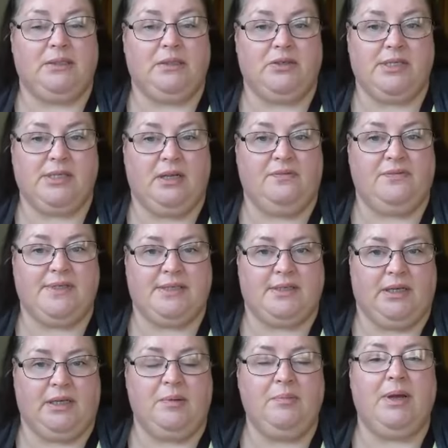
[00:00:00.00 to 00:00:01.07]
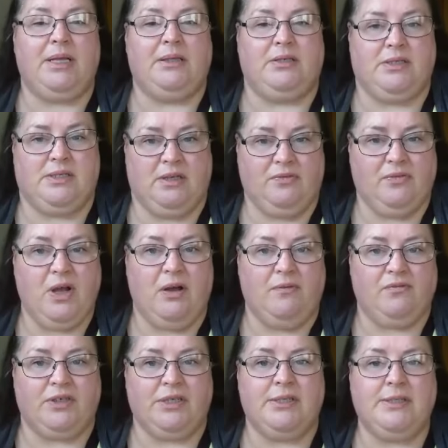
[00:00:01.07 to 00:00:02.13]
their self esteem and their self
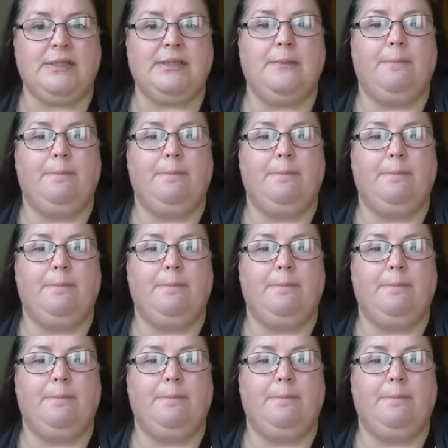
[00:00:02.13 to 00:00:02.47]
confidence,